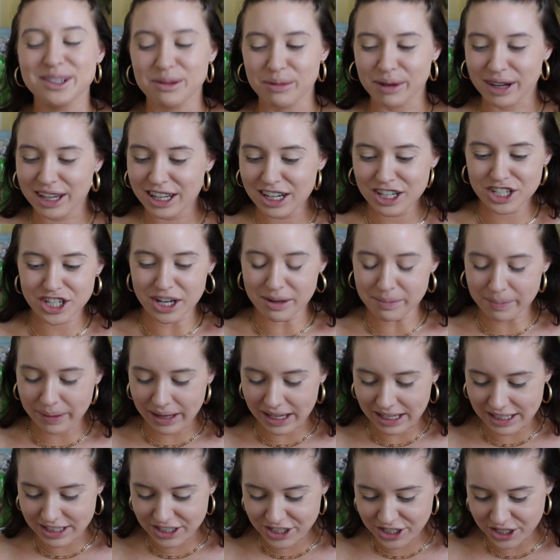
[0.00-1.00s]
So we're gonna jump
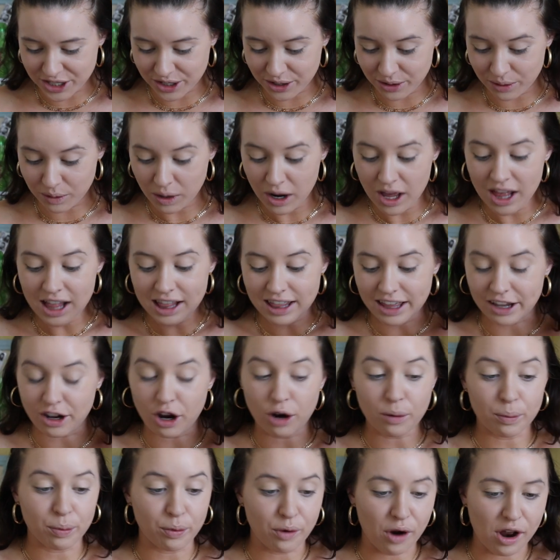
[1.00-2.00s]
into like
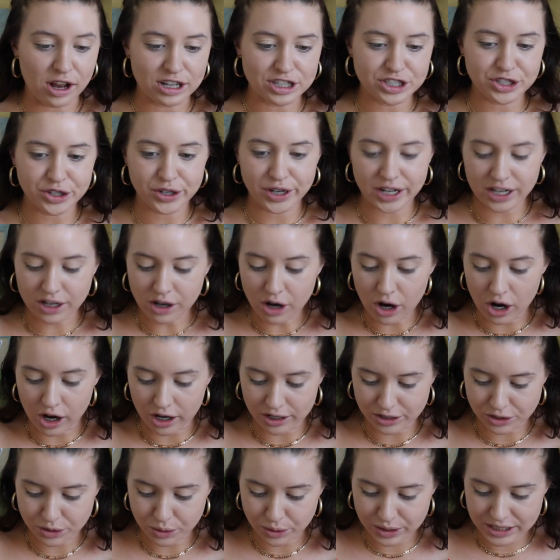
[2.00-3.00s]
our bronzer and
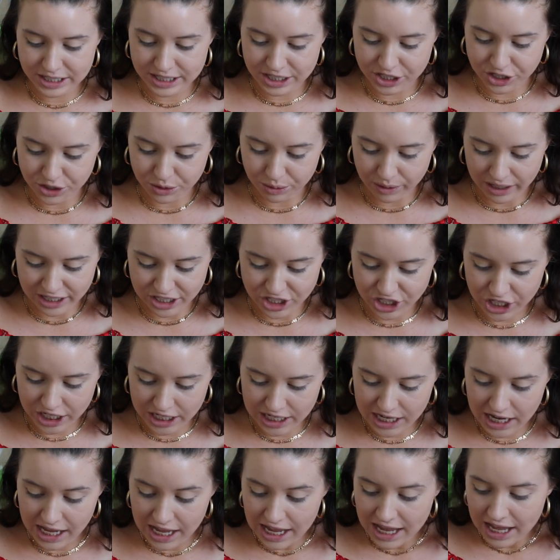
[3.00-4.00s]
contour
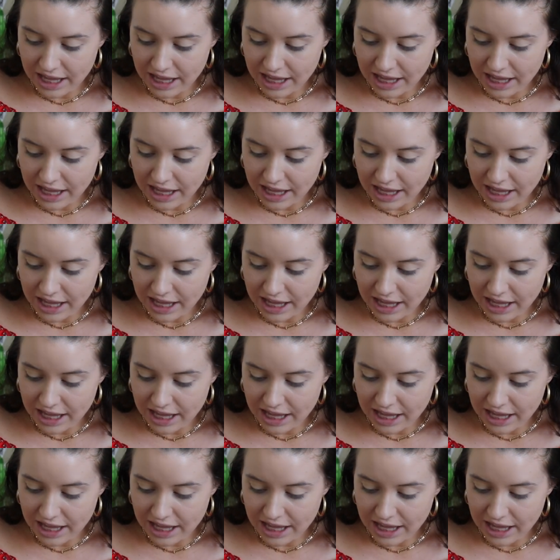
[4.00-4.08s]
situation.